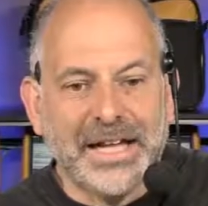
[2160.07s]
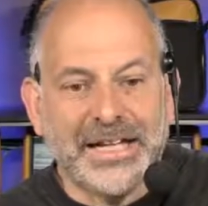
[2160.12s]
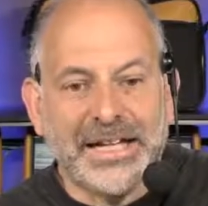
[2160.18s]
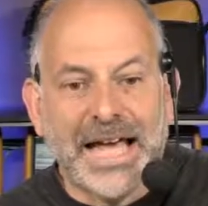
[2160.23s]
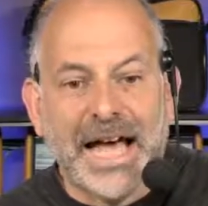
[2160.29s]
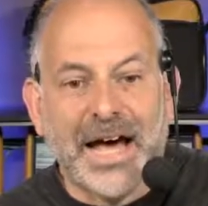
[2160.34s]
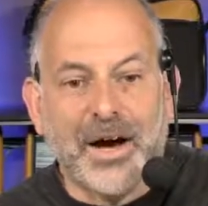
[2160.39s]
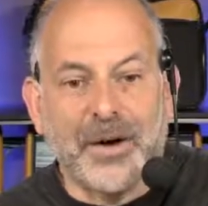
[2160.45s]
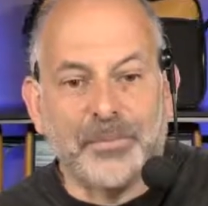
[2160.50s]

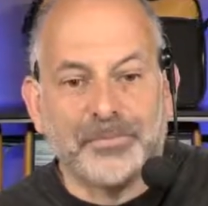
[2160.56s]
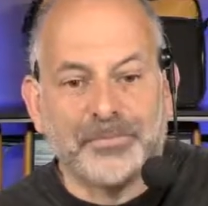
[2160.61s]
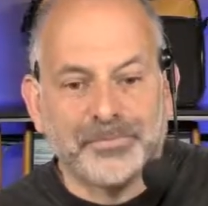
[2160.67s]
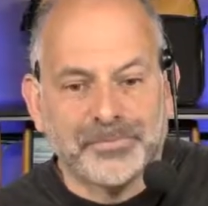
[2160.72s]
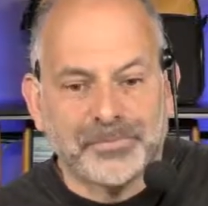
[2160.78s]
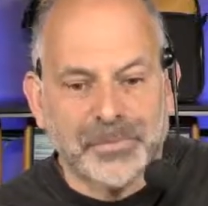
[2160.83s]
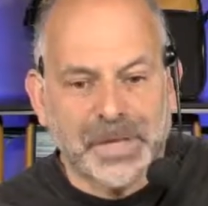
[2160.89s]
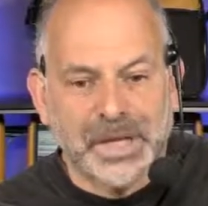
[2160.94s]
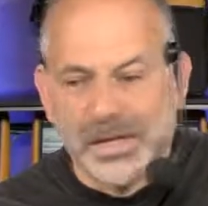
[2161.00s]
Now,
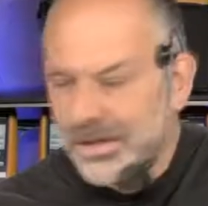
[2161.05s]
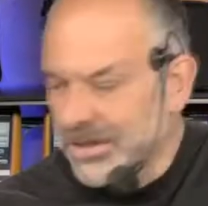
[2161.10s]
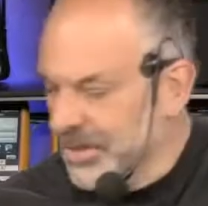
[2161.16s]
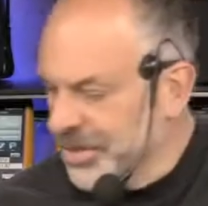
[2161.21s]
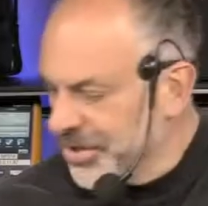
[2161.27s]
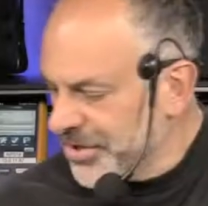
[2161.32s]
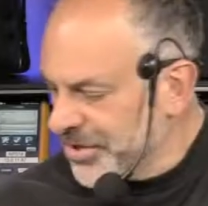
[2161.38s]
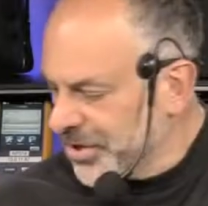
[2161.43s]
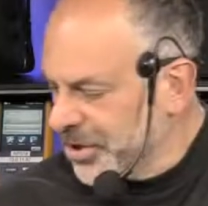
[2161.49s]

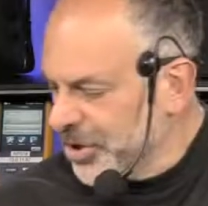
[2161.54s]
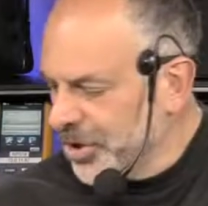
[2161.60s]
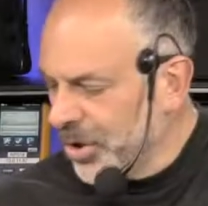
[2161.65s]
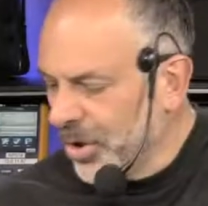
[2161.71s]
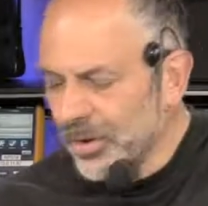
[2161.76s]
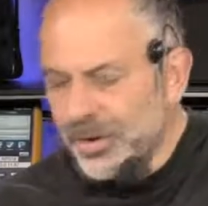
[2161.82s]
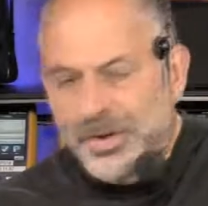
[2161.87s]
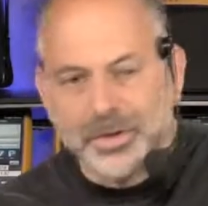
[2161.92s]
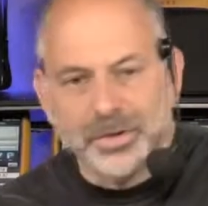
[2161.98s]
just to
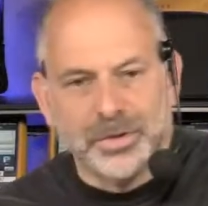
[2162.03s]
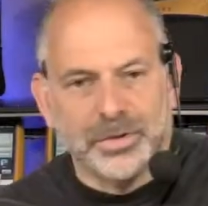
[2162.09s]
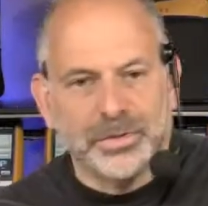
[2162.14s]
show you